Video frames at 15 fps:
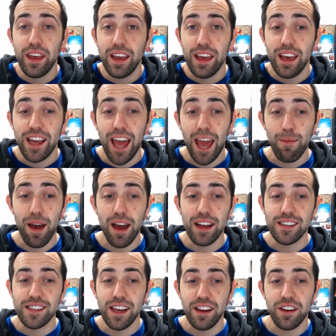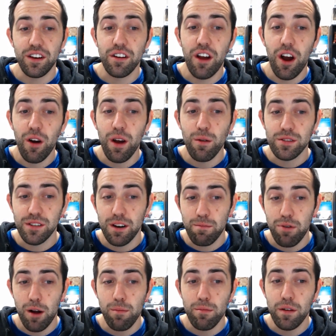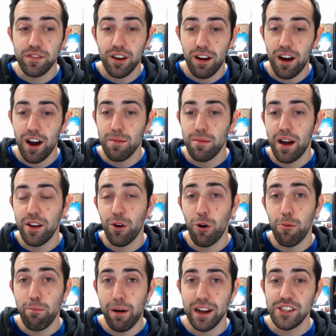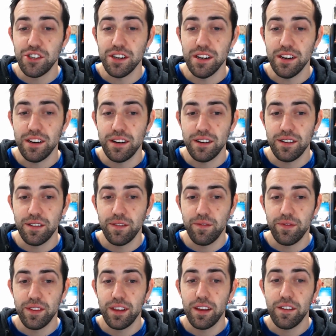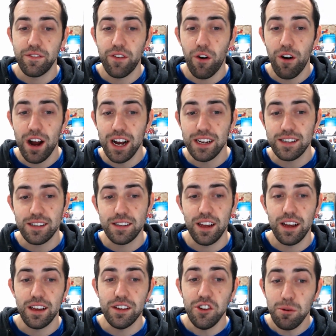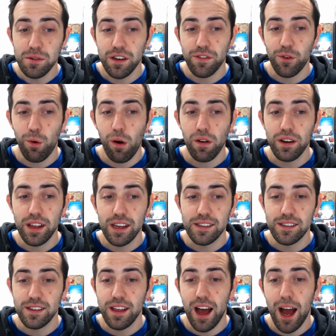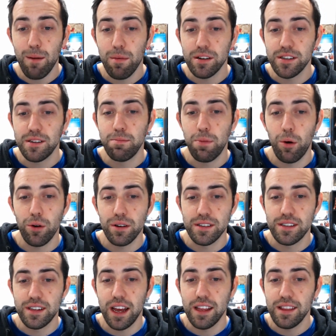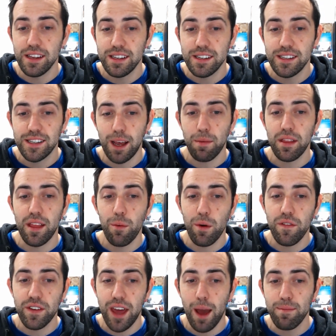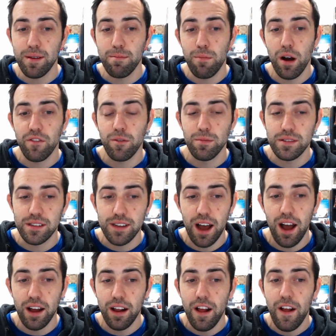he came out and said, no, it was not a problem of timeline or budget. For us, Ubisoft quality is the utmost importance, and this is something that we've kept in mind from the start.